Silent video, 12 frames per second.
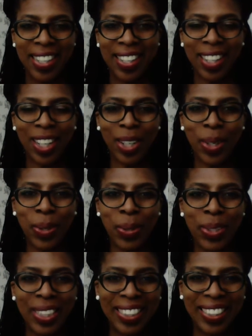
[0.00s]

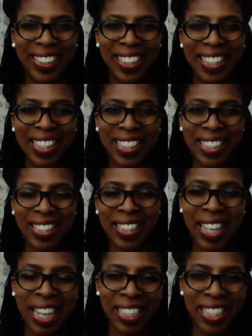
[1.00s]
Hello, this is
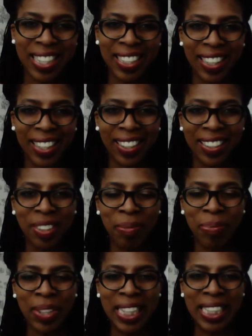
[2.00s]
Nadia here,
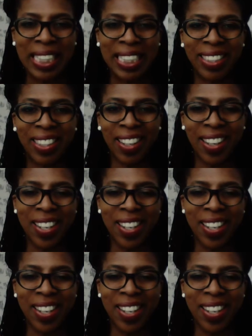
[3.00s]
and